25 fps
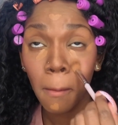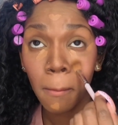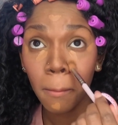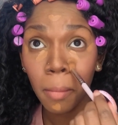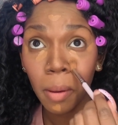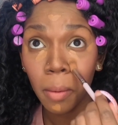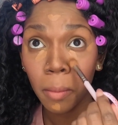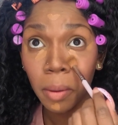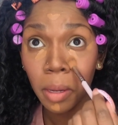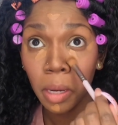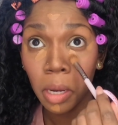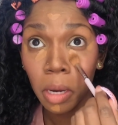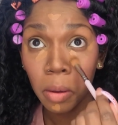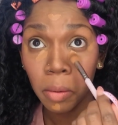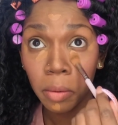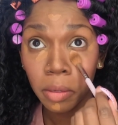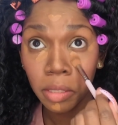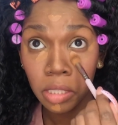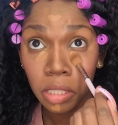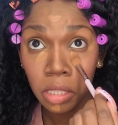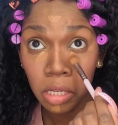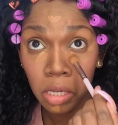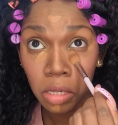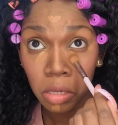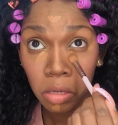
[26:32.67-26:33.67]
But we know what
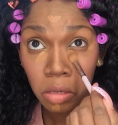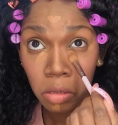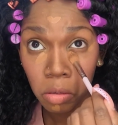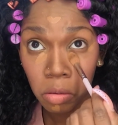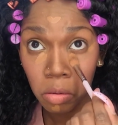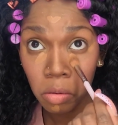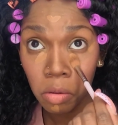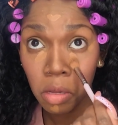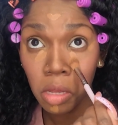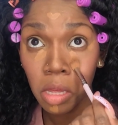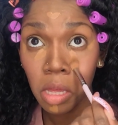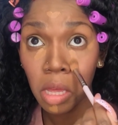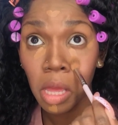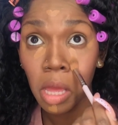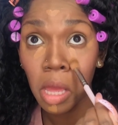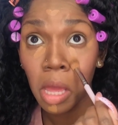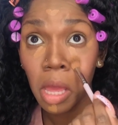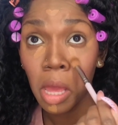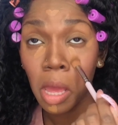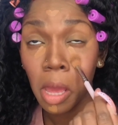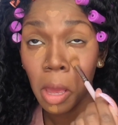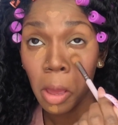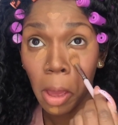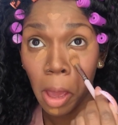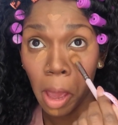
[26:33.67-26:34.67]
to do.
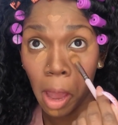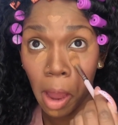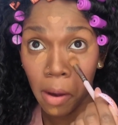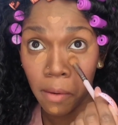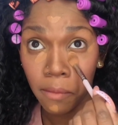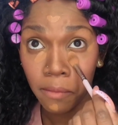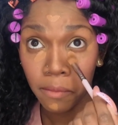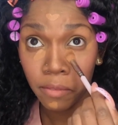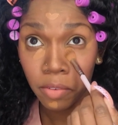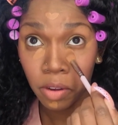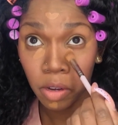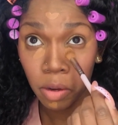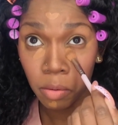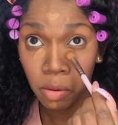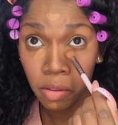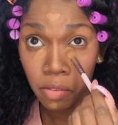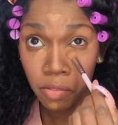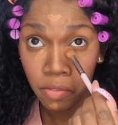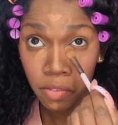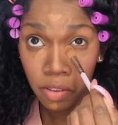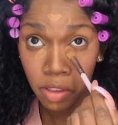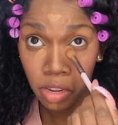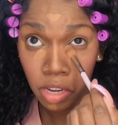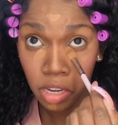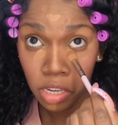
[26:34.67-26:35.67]
After we
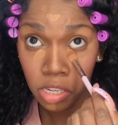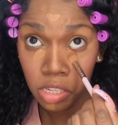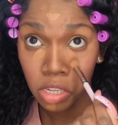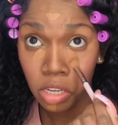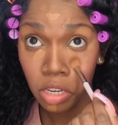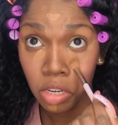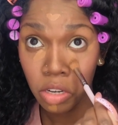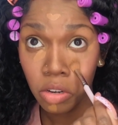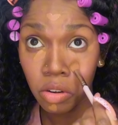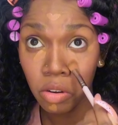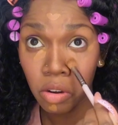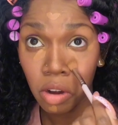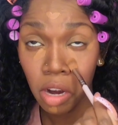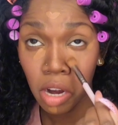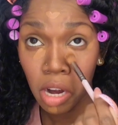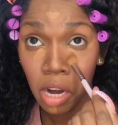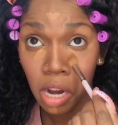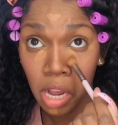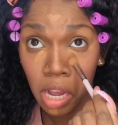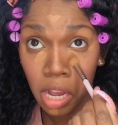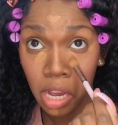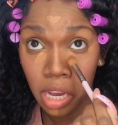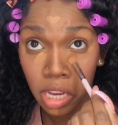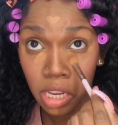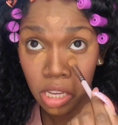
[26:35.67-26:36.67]
finish under our
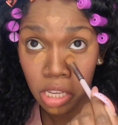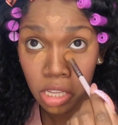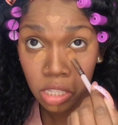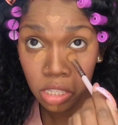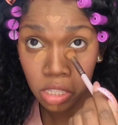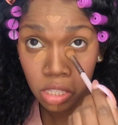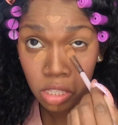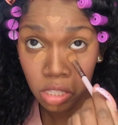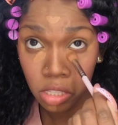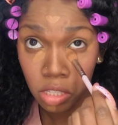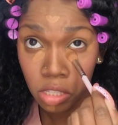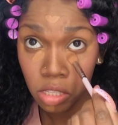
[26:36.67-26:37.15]
eyes,